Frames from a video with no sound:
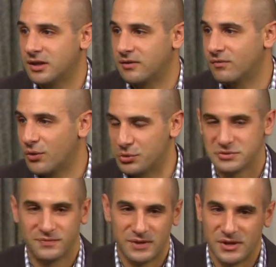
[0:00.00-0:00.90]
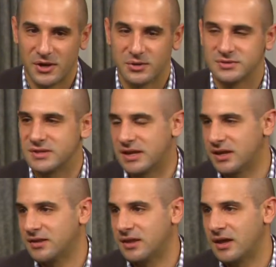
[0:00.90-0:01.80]
taking mm. photos, videos,
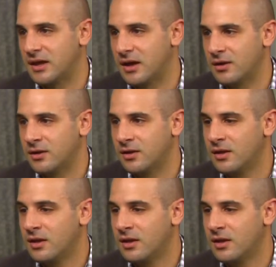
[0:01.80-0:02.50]
and that I